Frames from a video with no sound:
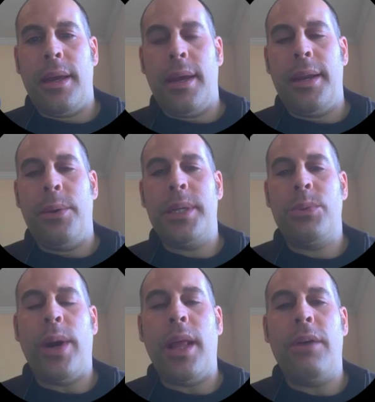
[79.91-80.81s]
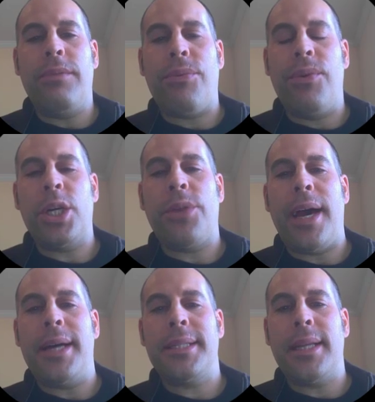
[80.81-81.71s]
and it was well over
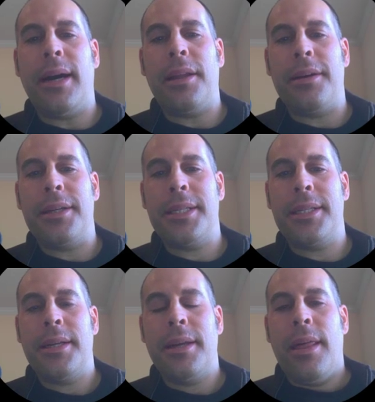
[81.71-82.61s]
$300,000.